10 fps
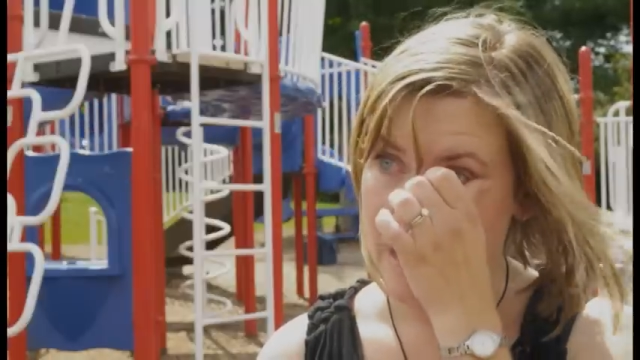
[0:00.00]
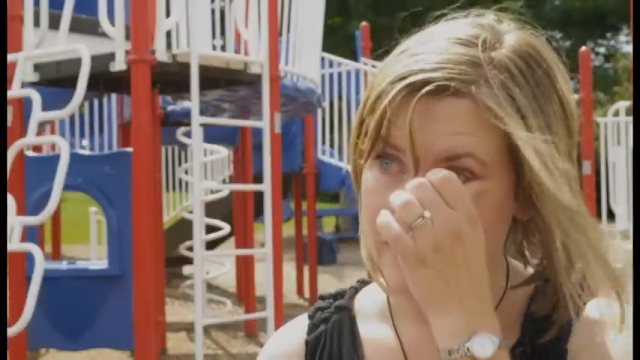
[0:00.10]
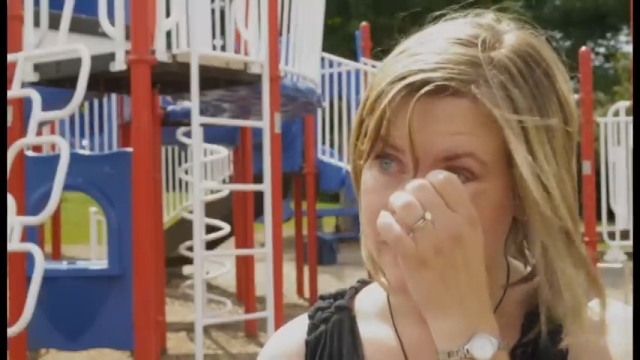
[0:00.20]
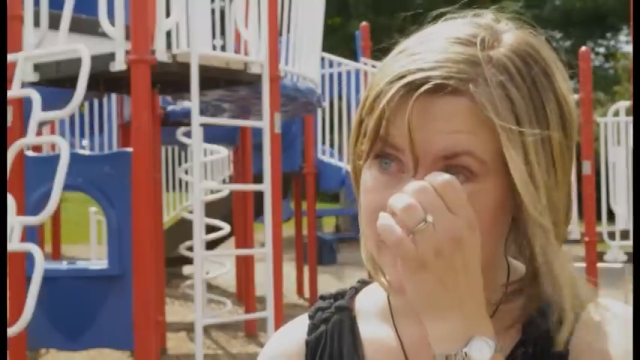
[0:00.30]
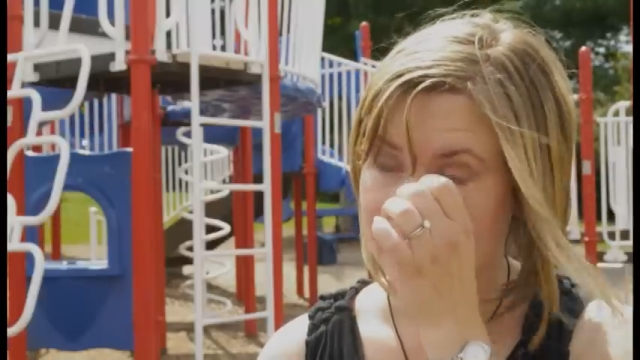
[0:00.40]

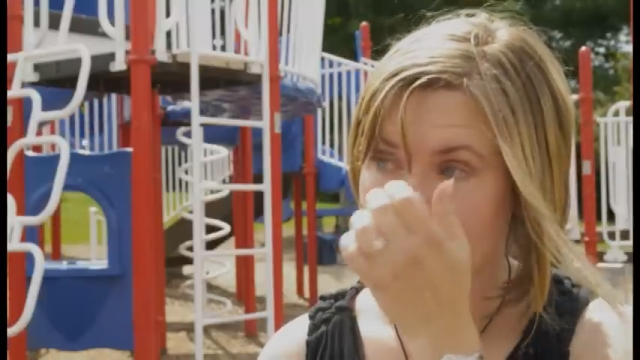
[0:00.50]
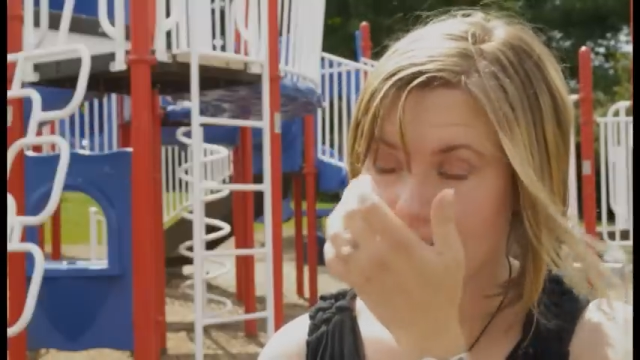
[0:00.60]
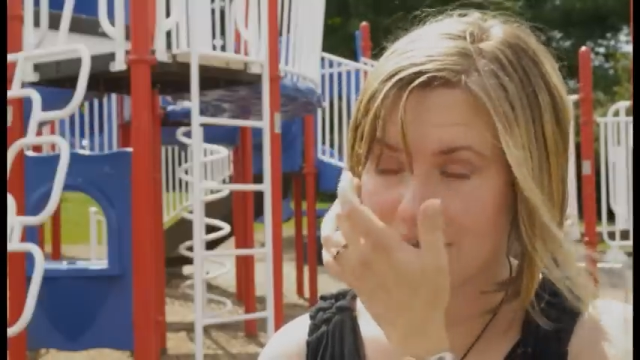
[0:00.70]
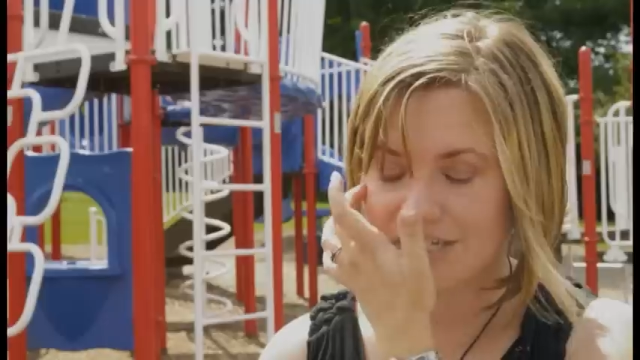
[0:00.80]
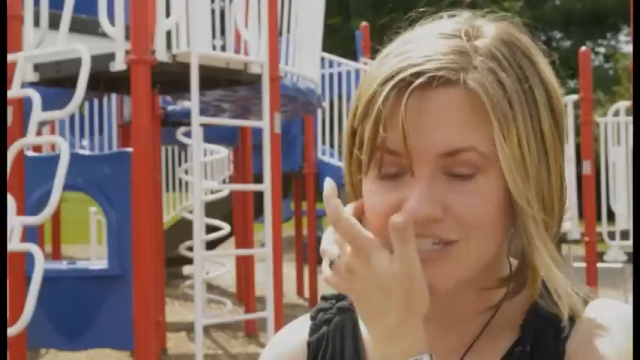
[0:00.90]
and
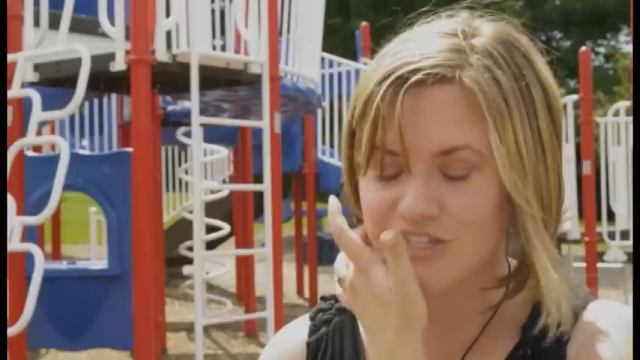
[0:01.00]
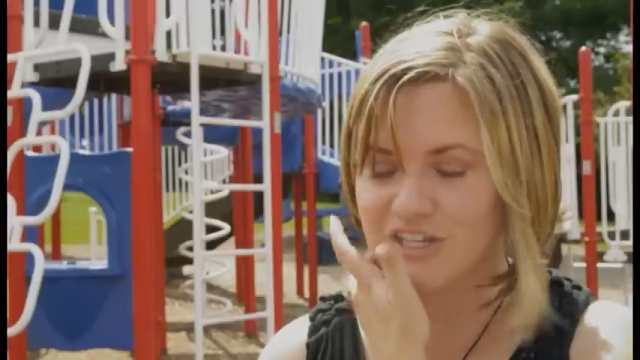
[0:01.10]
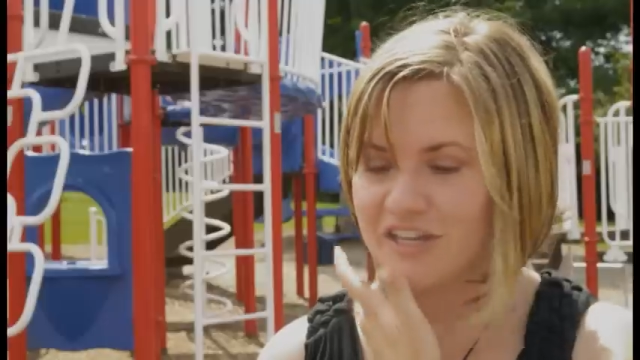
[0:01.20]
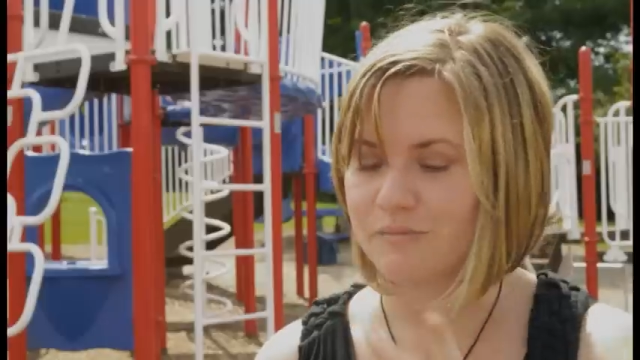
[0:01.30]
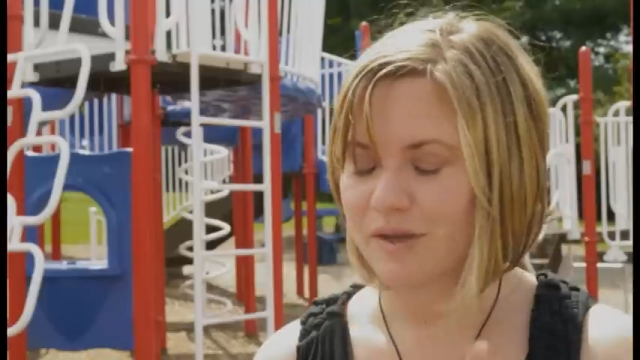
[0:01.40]
just
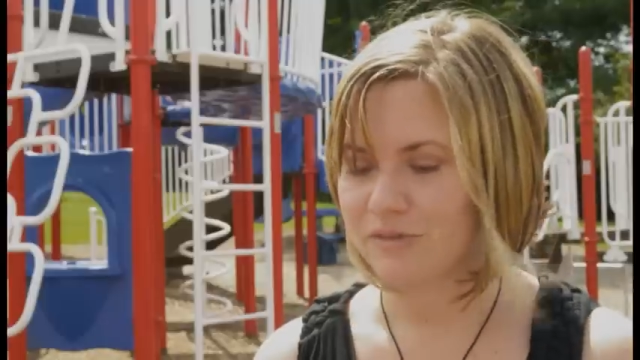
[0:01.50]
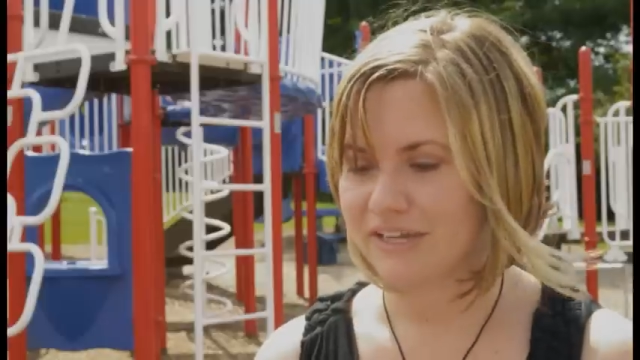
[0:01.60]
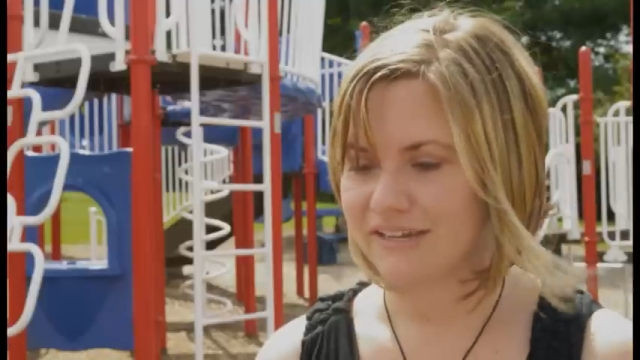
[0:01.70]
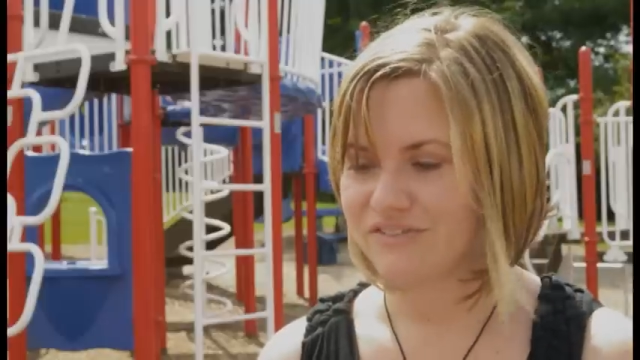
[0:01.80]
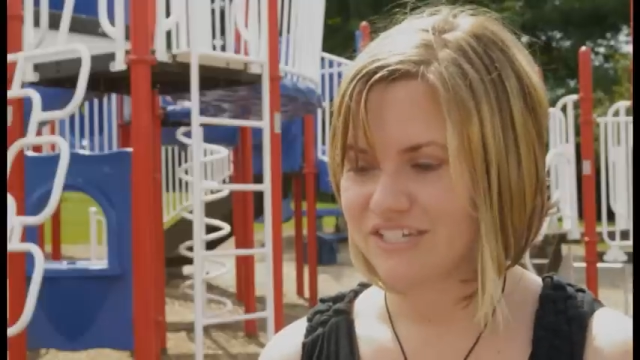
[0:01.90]
looking at my
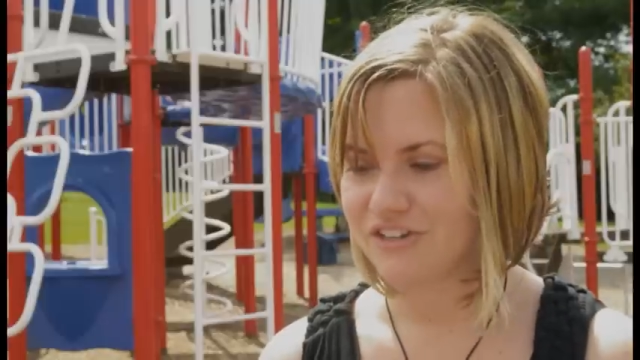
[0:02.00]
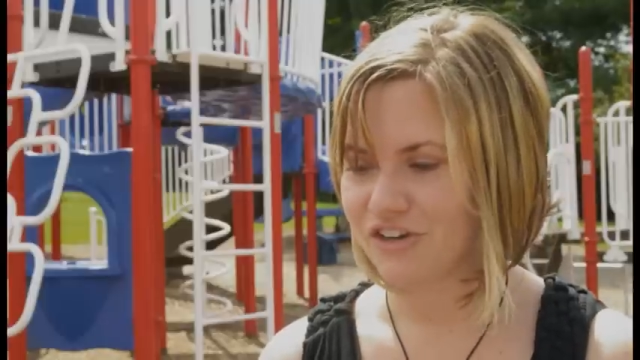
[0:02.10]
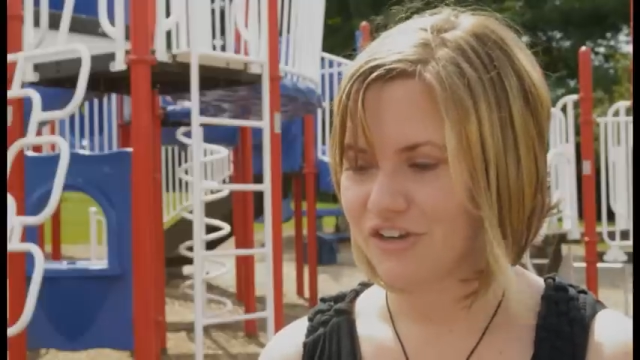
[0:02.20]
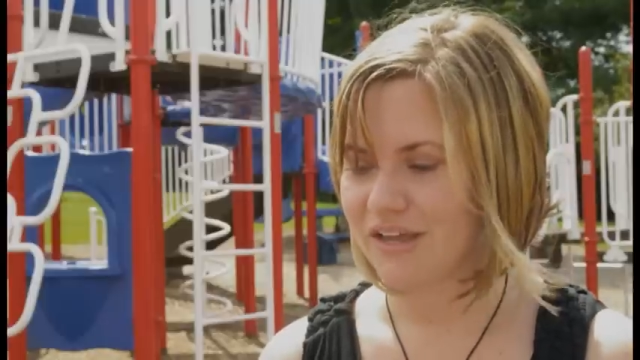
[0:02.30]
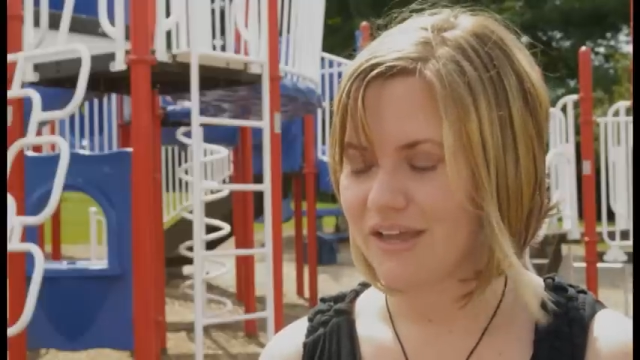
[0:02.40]
plate of
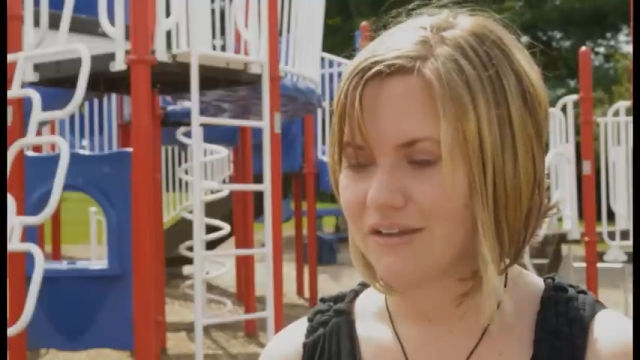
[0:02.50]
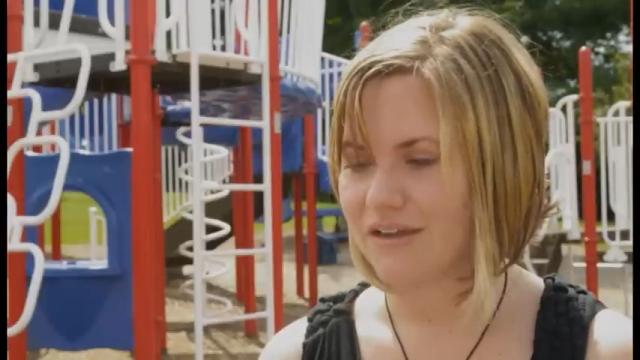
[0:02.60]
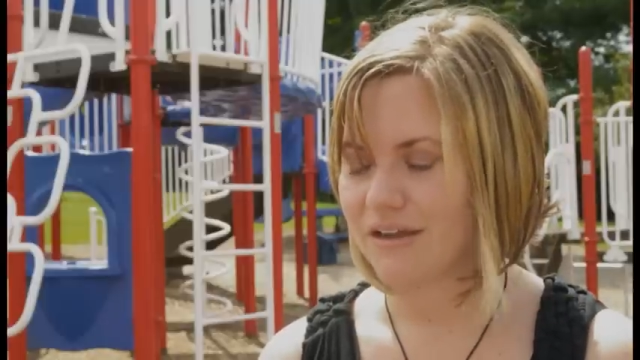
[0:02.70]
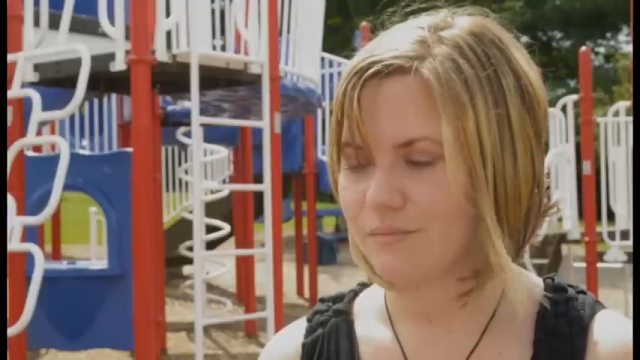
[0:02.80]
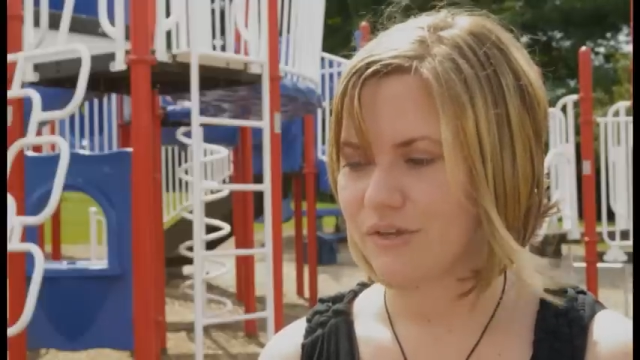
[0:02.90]
dinner,
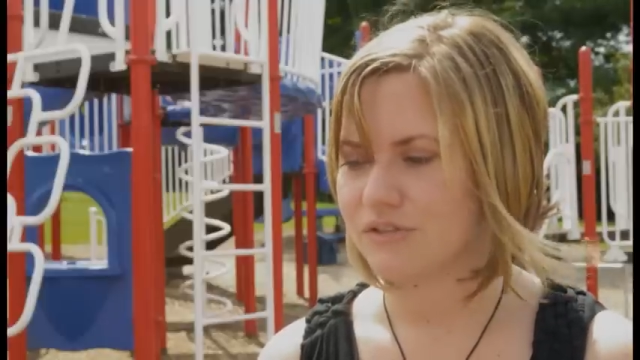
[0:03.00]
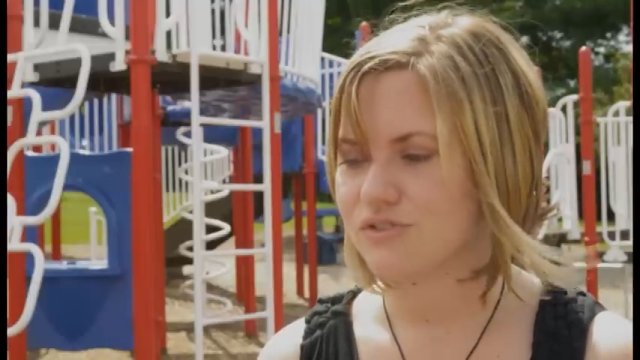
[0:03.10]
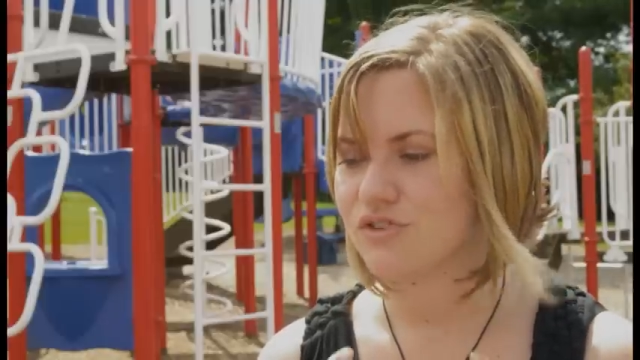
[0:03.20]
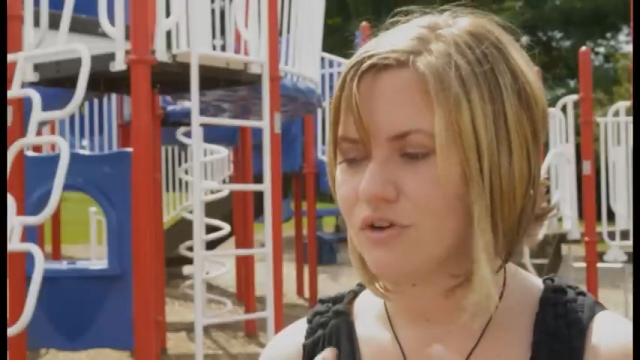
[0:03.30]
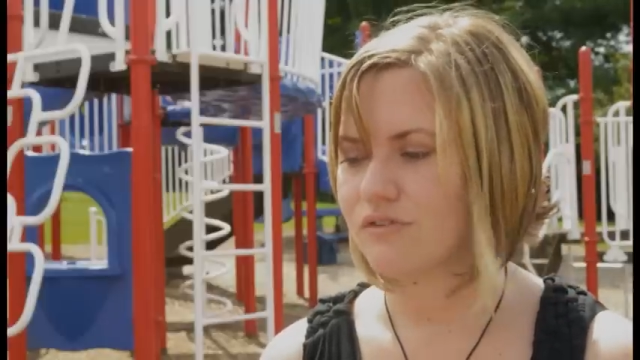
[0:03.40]
and being
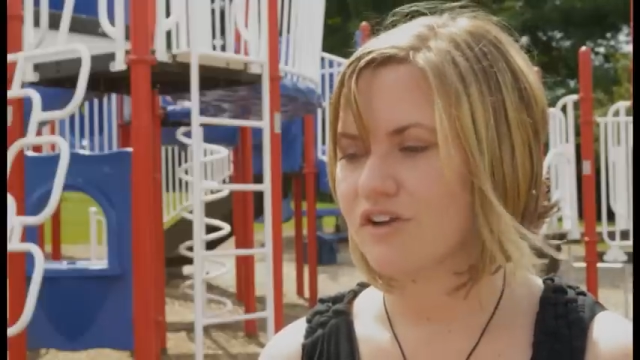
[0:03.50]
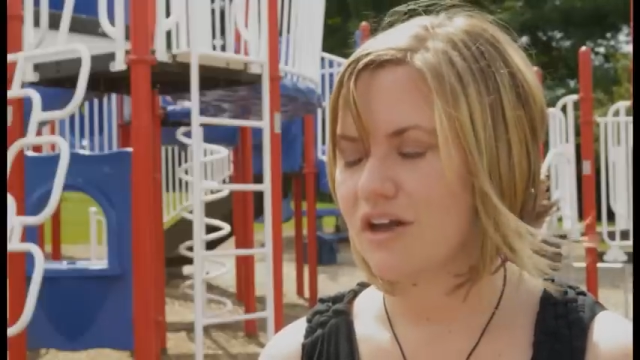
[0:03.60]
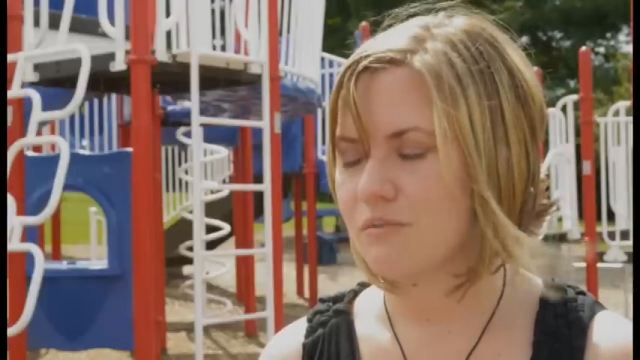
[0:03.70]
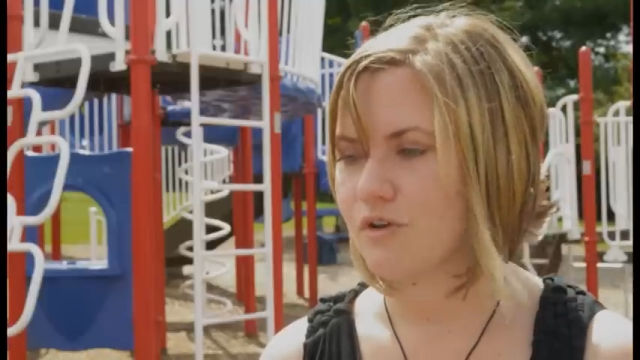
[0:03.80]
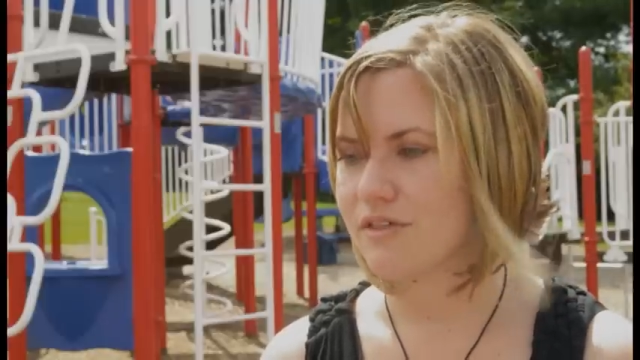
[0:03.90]
so
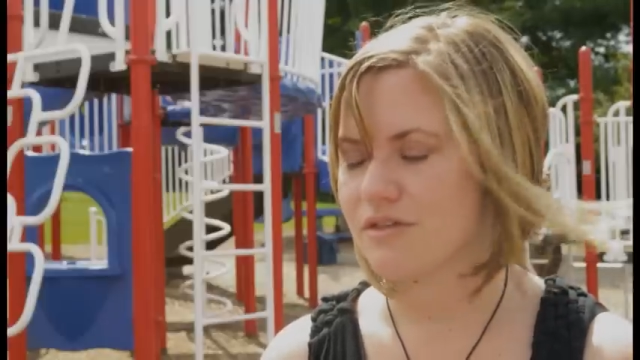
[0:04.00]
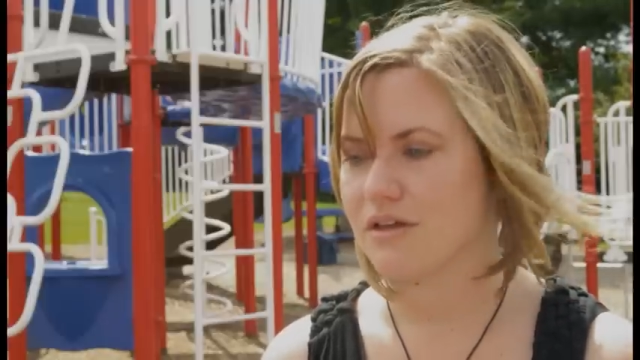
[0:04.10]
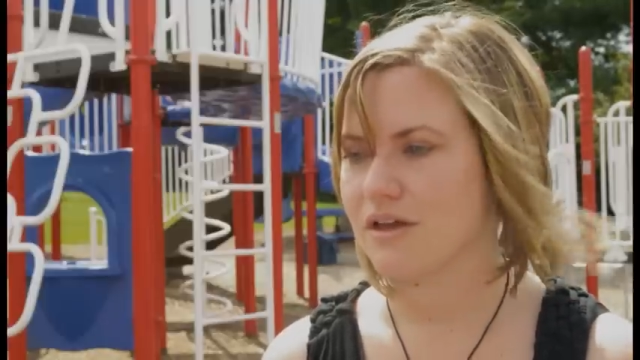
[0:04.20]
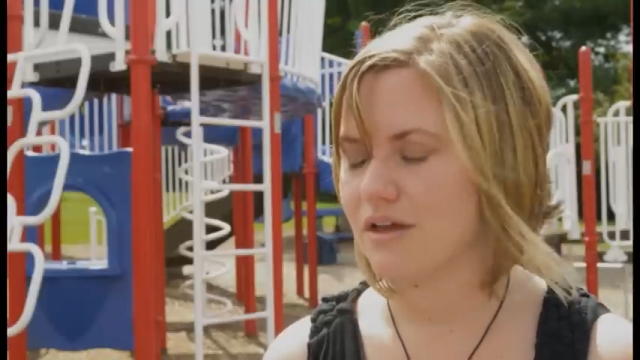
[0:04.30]
overcome with